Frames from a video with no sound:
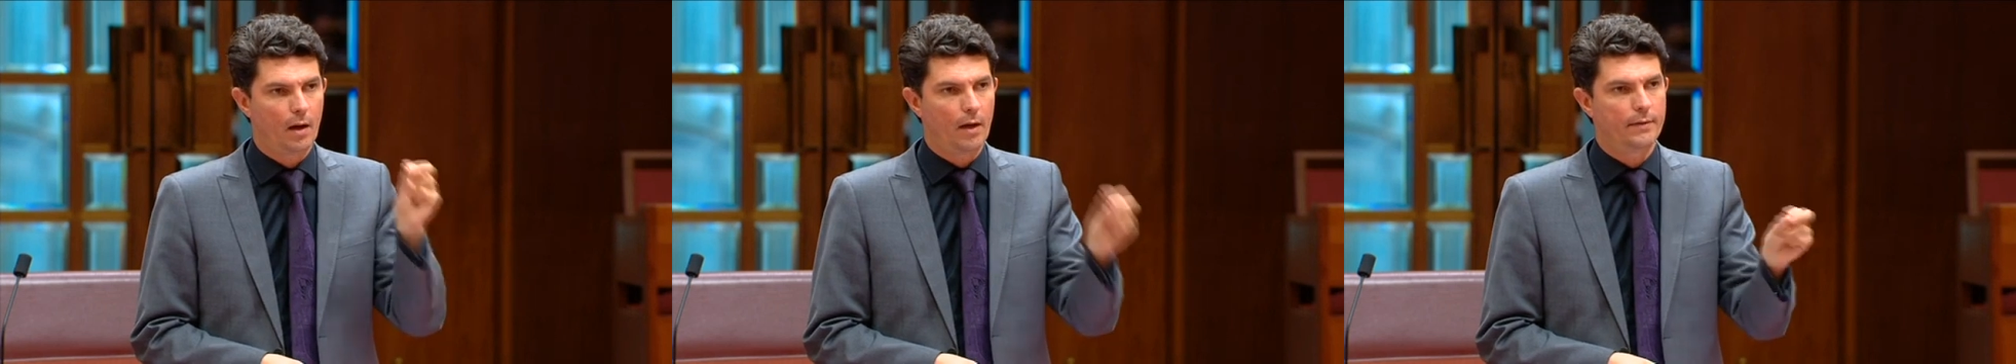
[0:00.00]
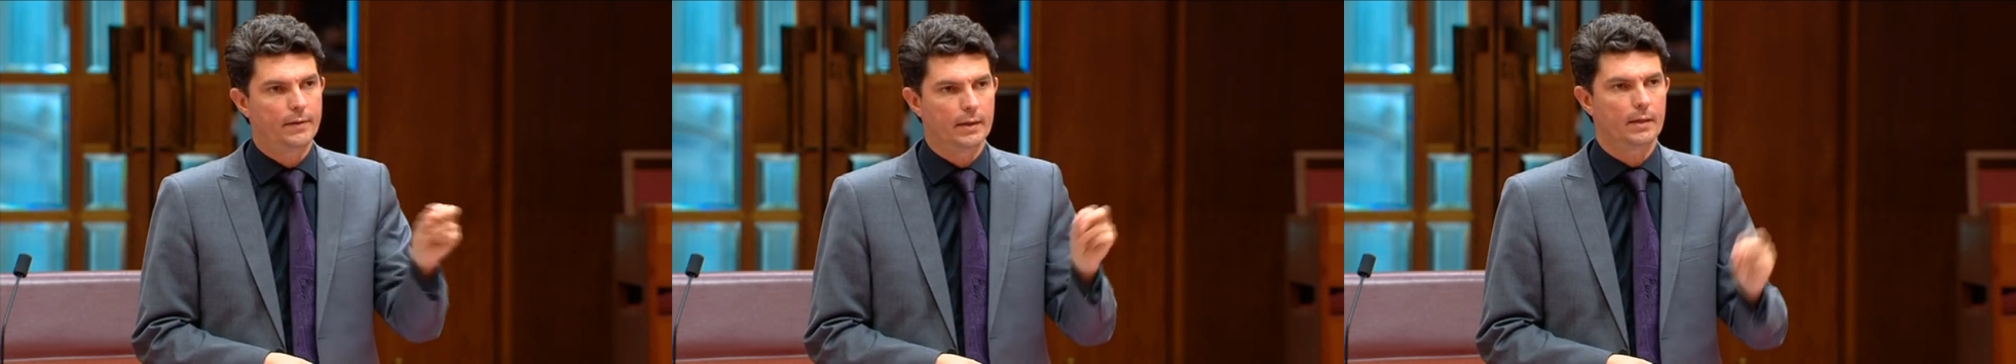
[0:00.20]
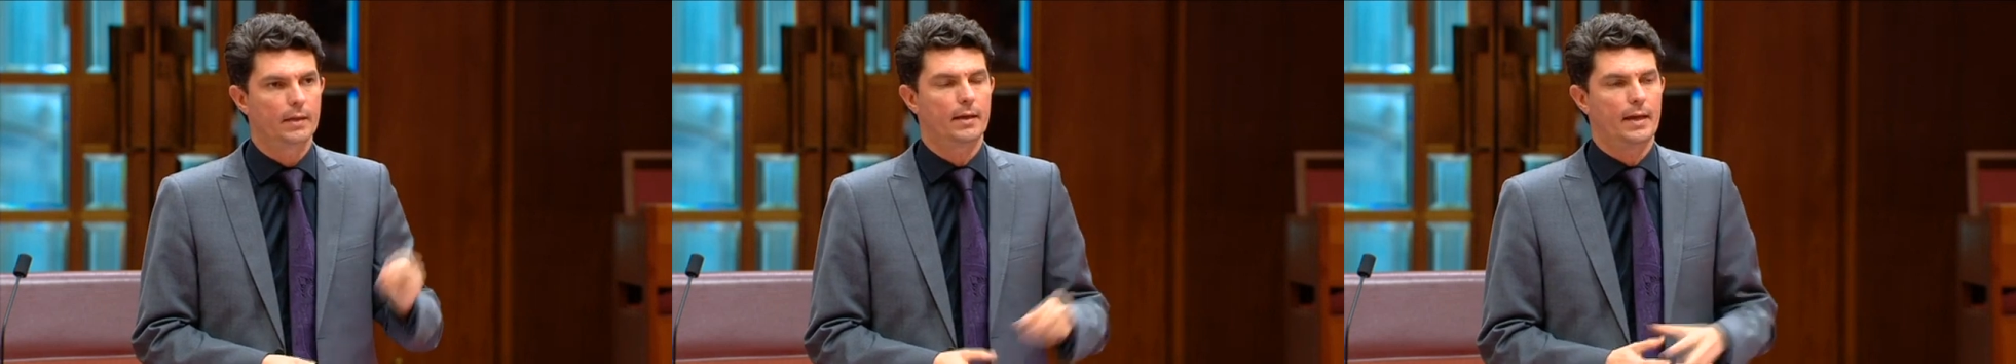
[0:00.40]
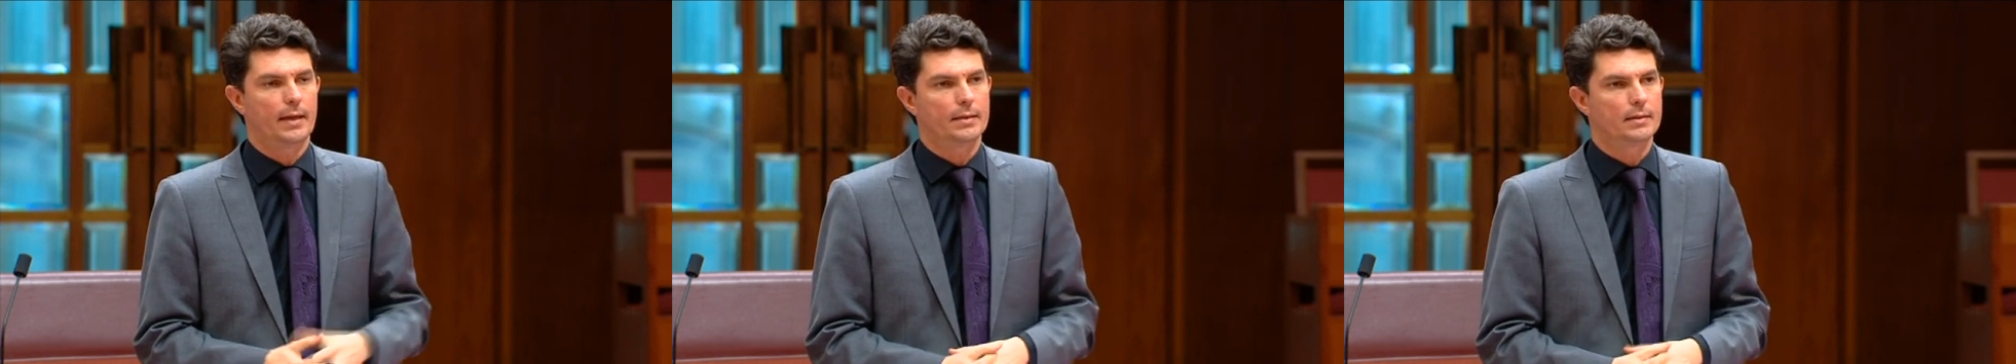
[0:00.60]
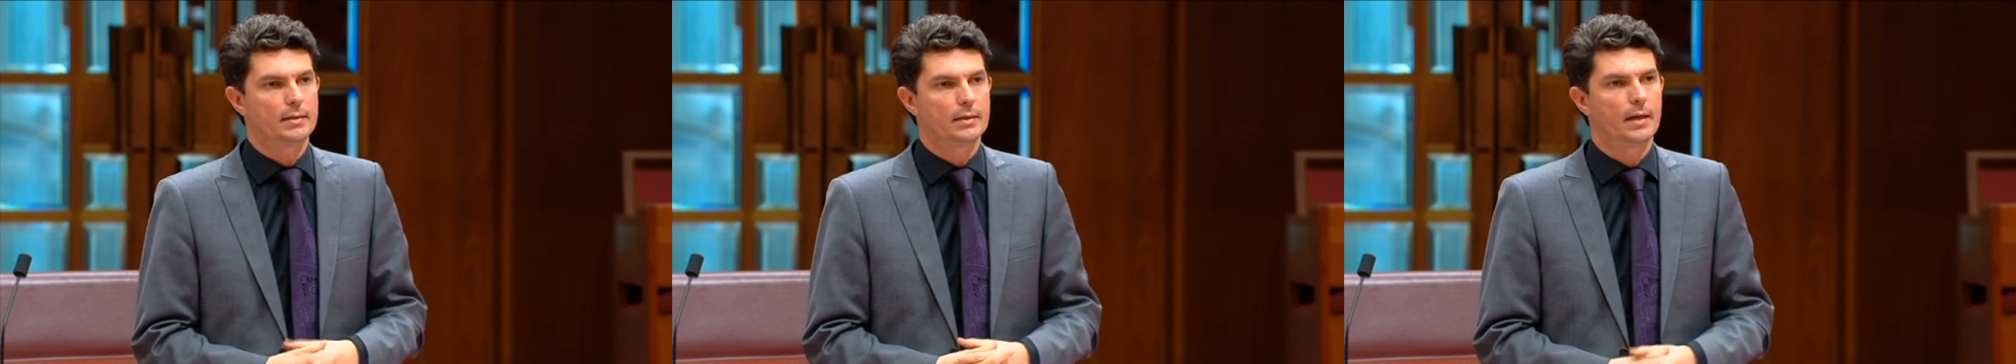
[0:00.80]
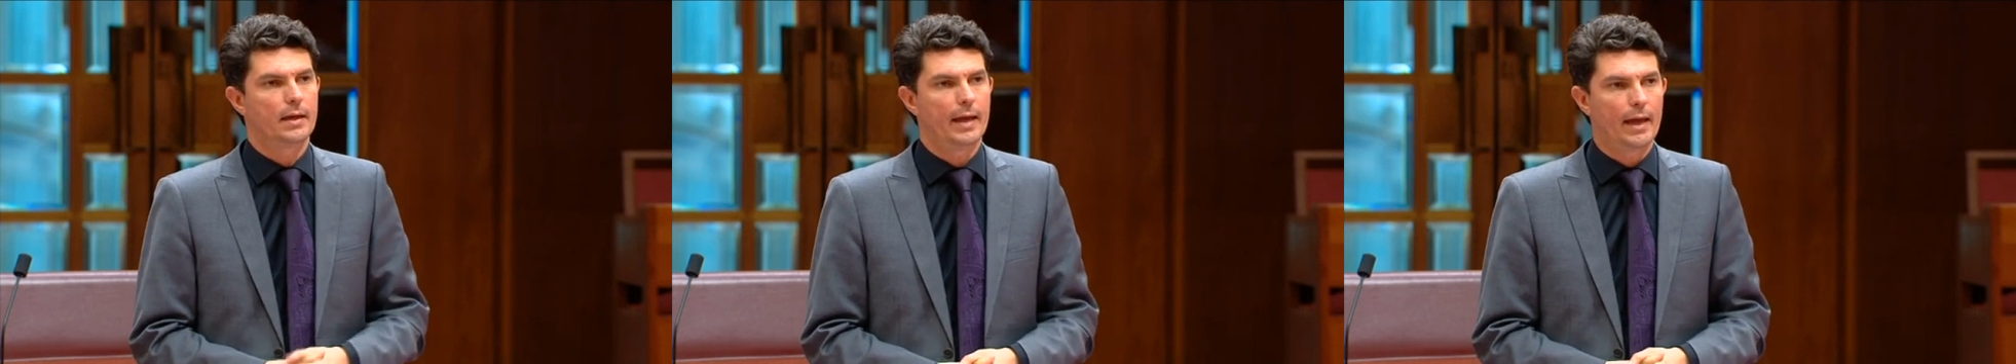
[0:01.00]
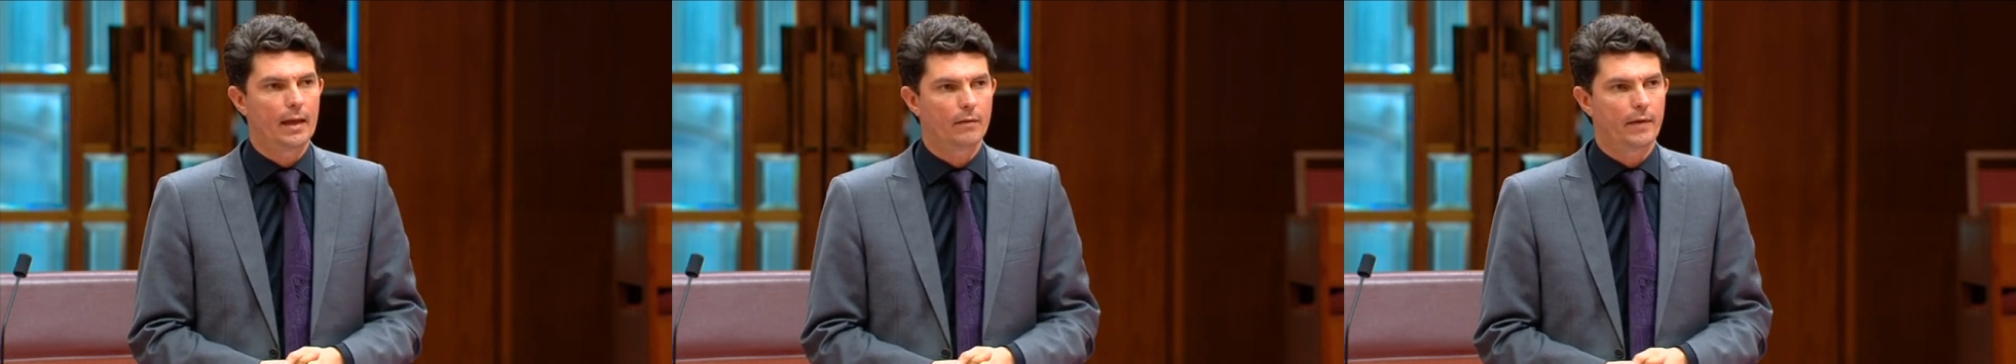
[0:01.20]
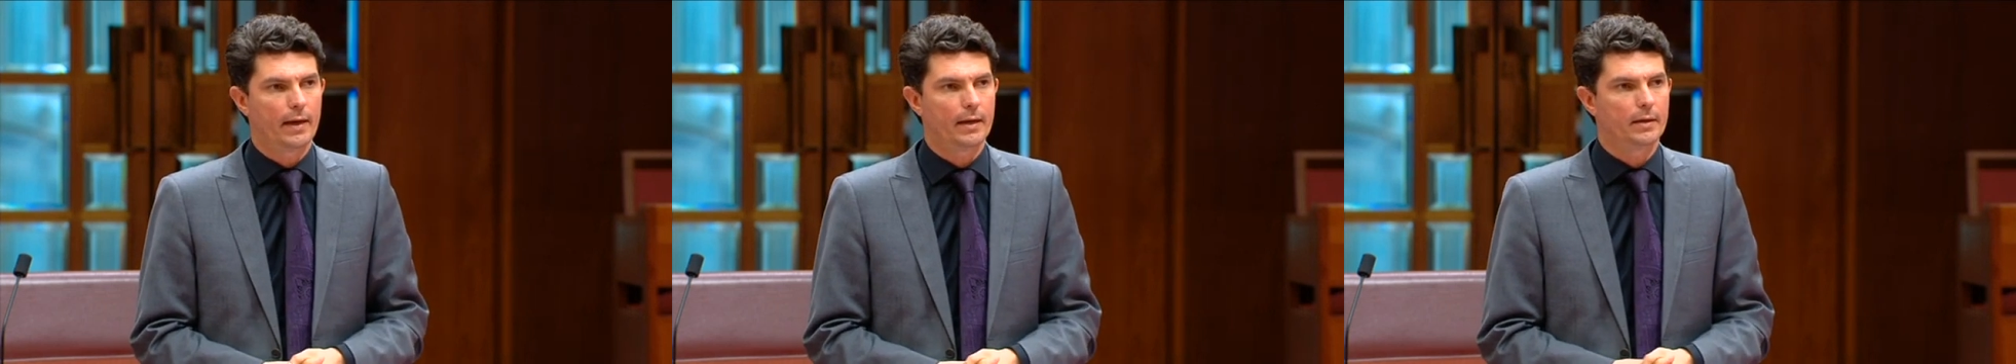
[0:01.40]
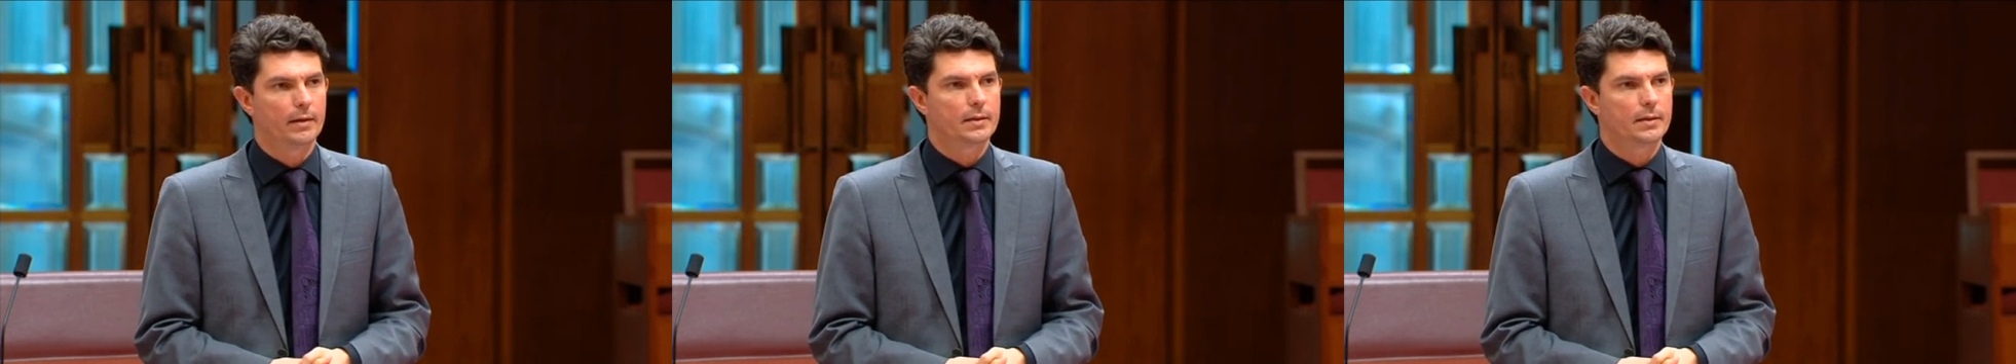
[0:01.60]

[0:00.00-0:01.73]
I think, has elevated